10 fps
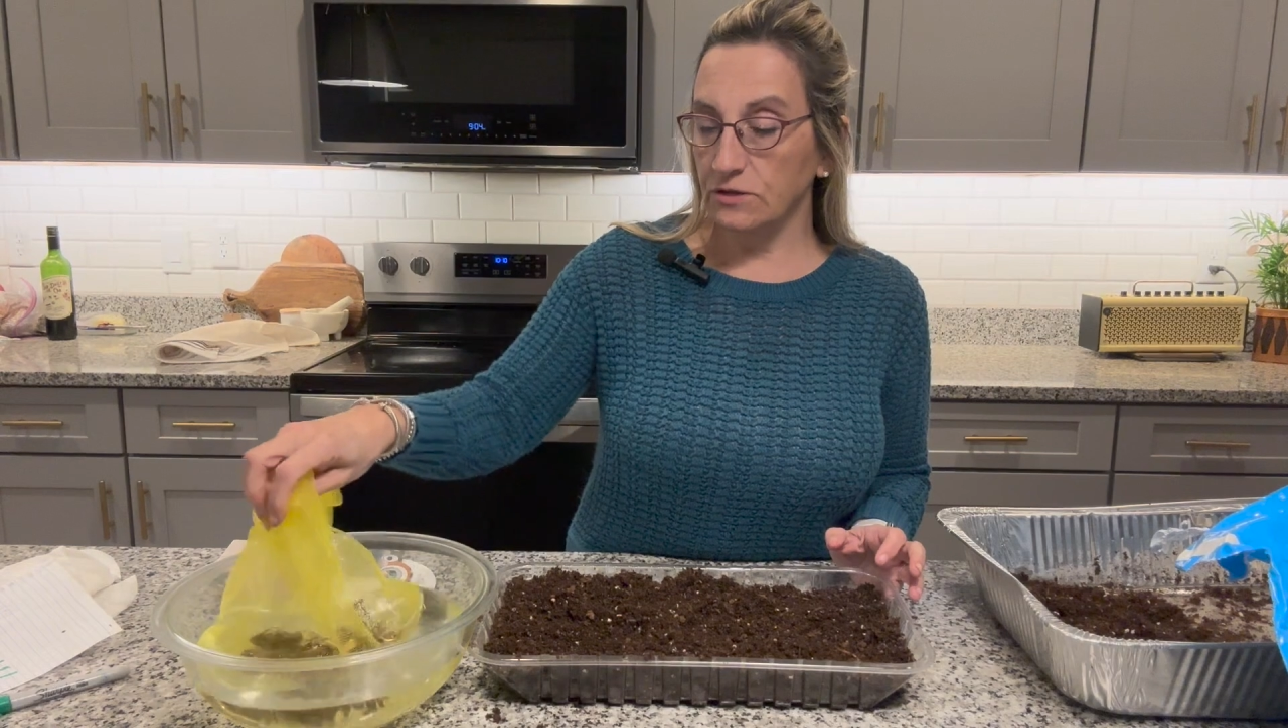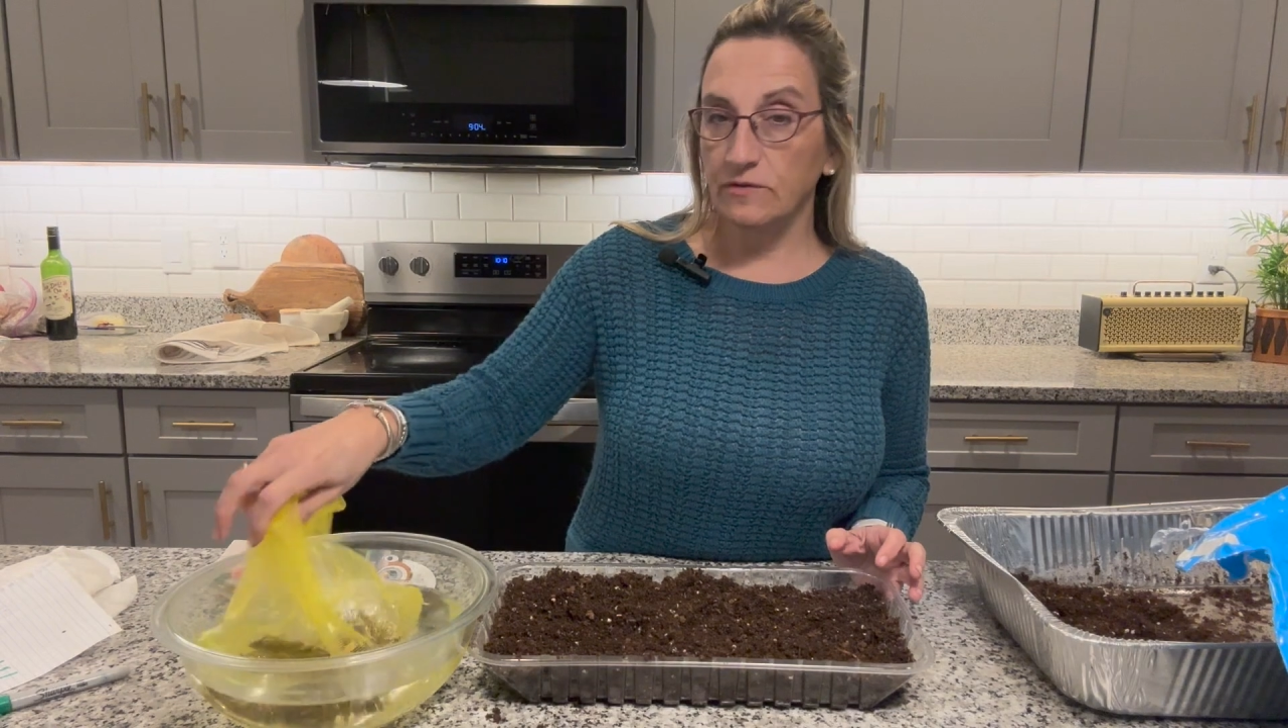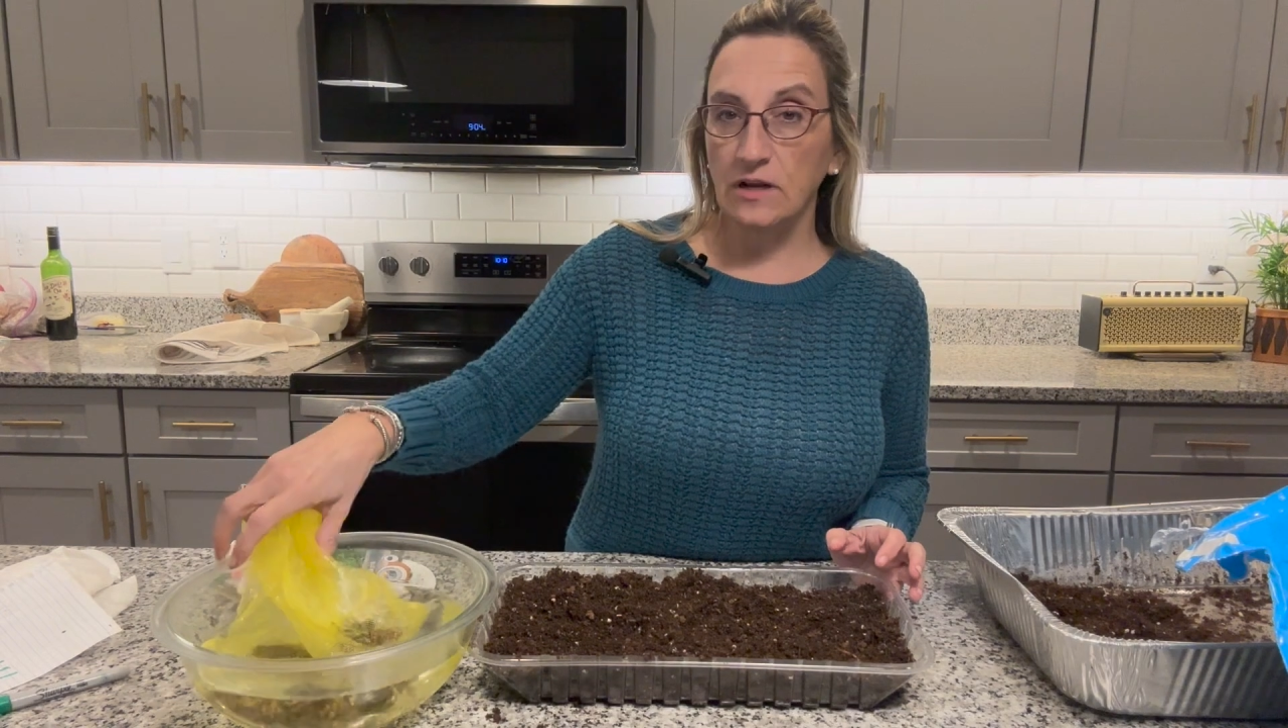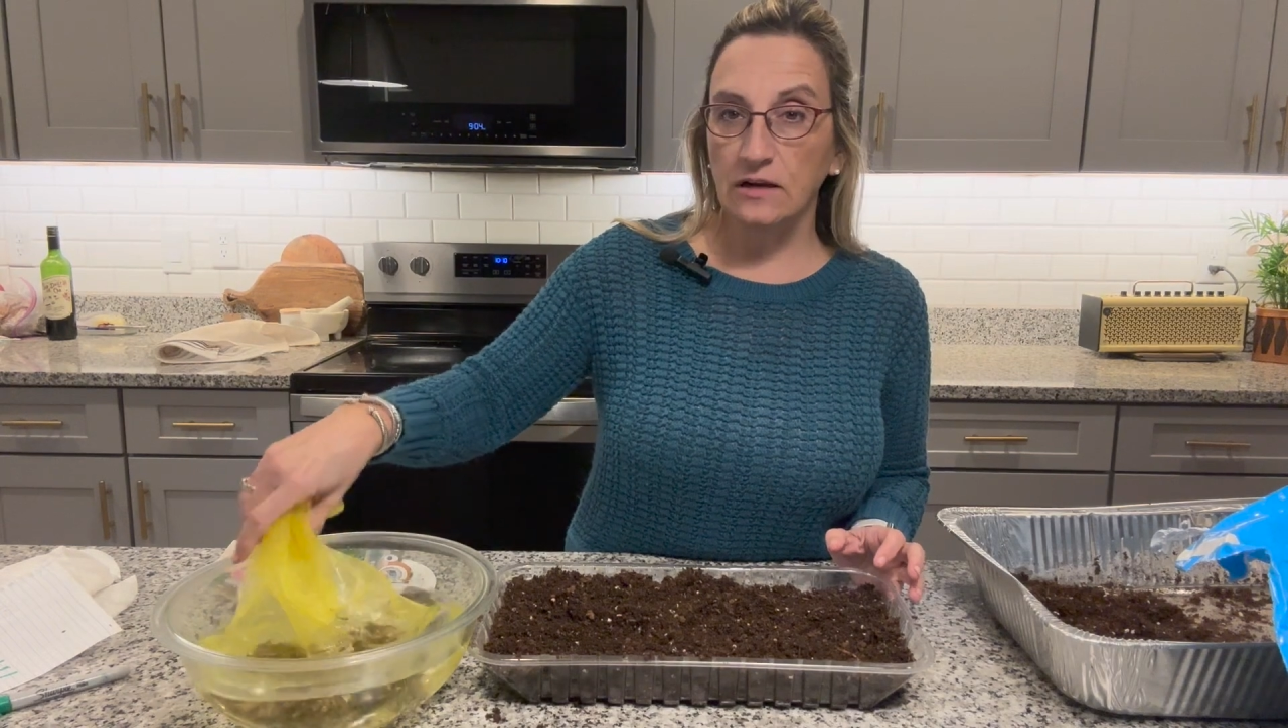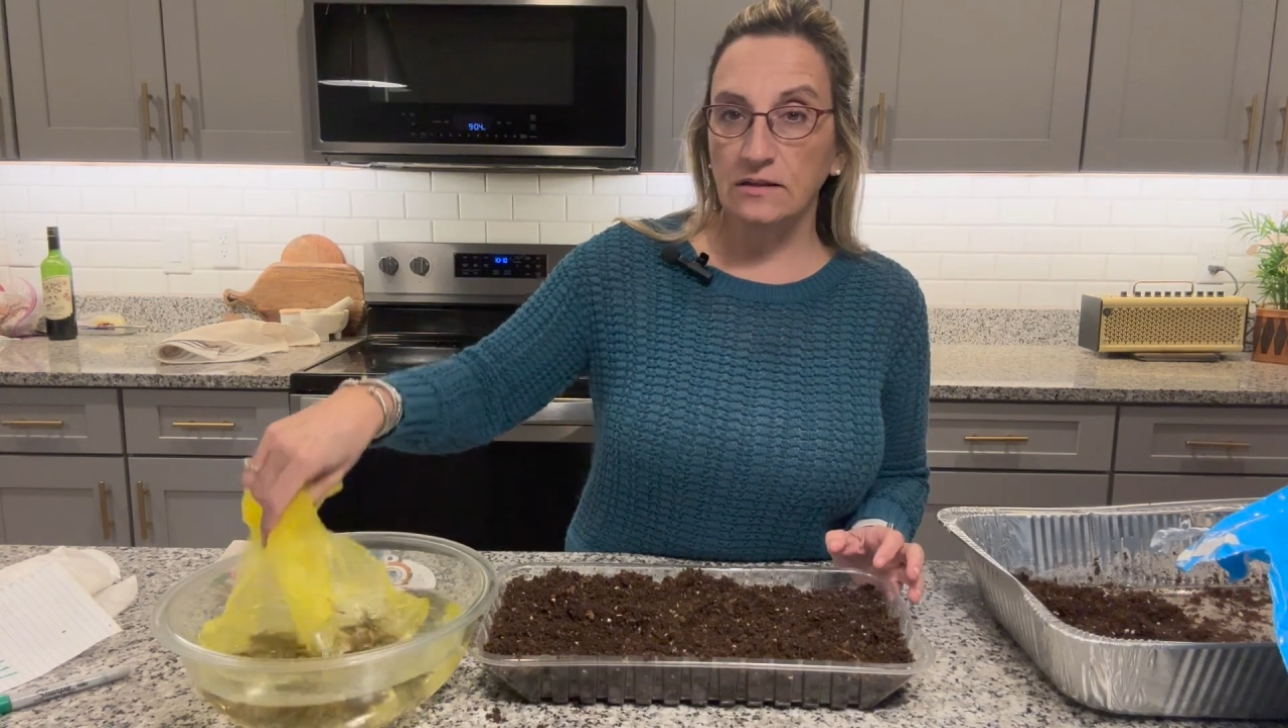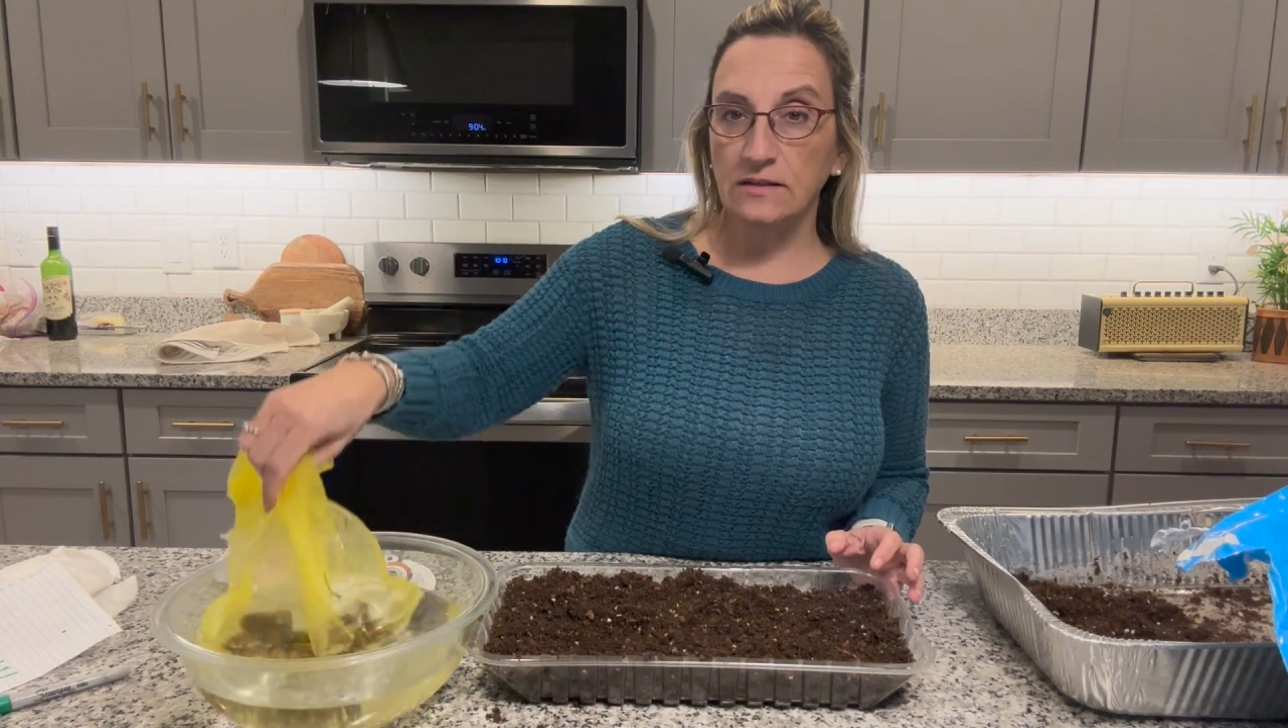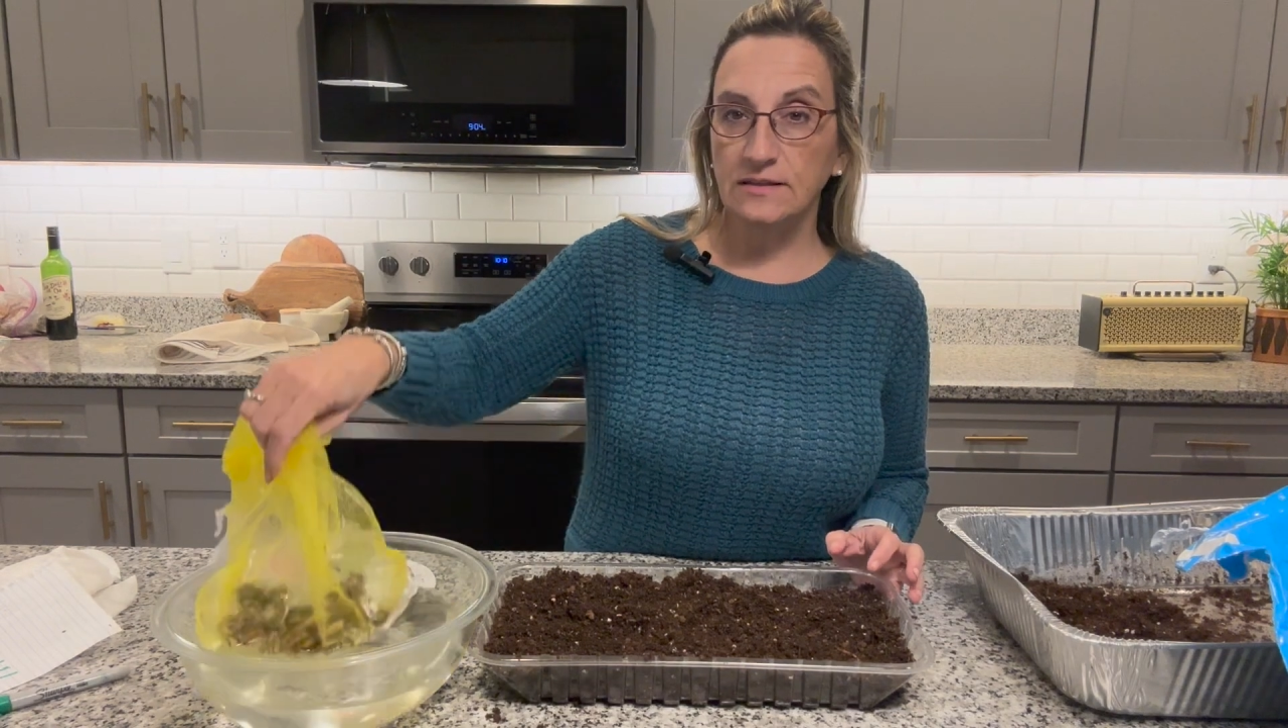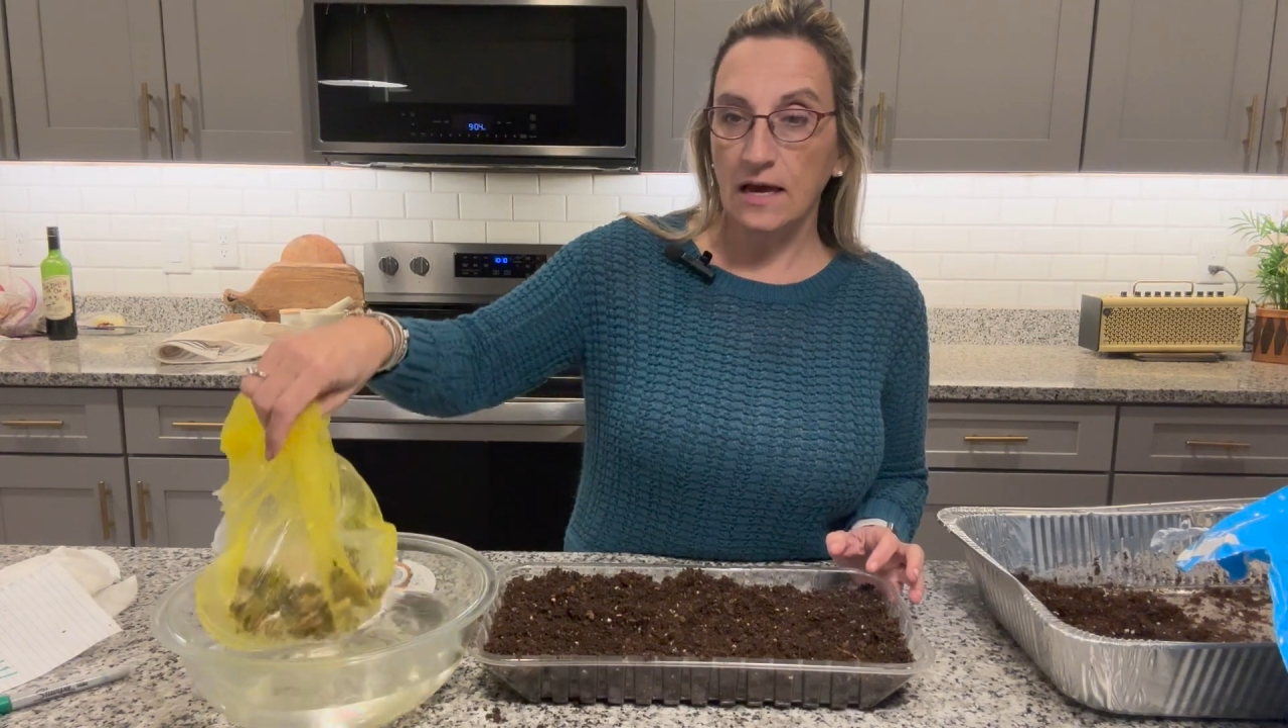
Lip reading: ranunculus